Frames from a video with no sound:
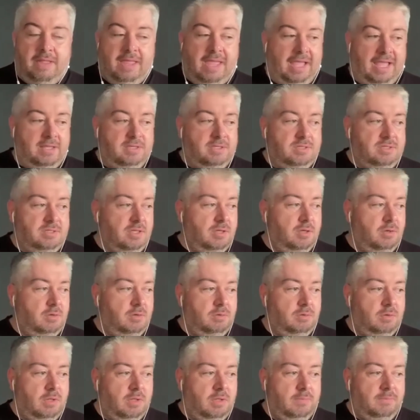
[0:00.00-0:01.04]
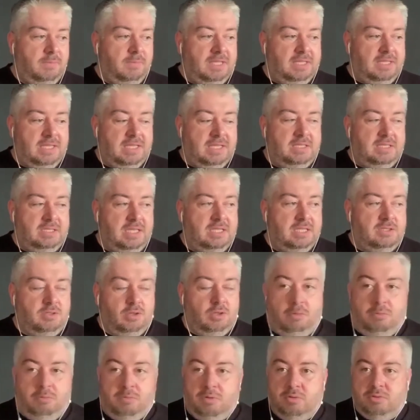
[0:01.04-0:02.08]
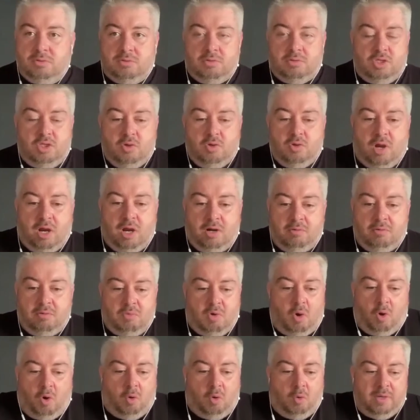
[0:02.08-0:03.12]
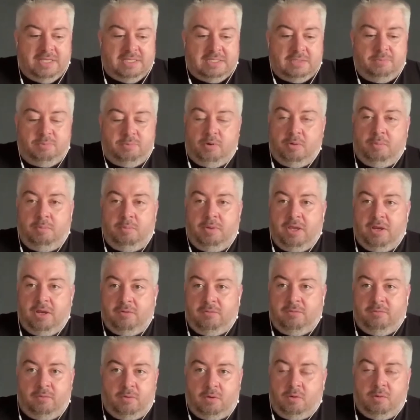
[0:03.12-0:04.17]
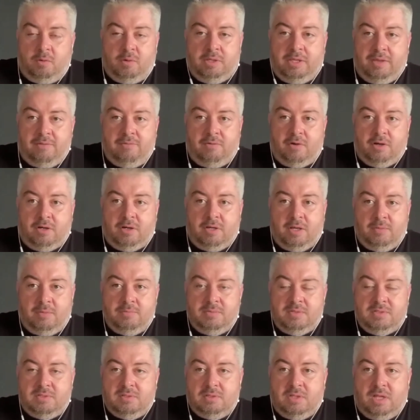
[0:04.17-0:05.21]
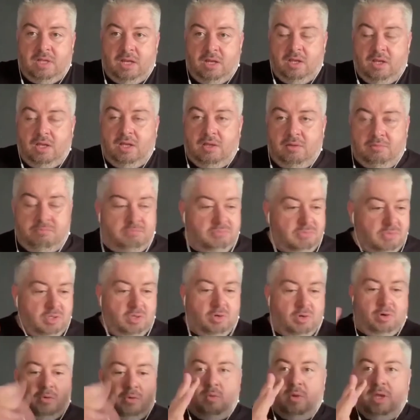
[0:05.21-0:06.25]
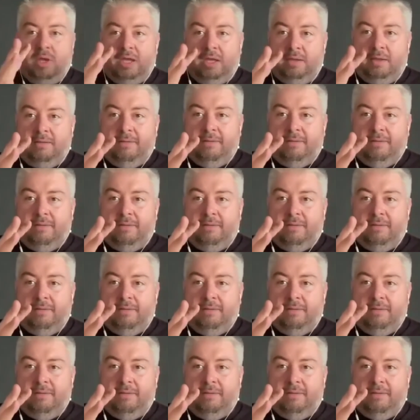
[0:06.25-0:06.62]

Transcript: And so it's almost, you are always prepared for whatever comes your way.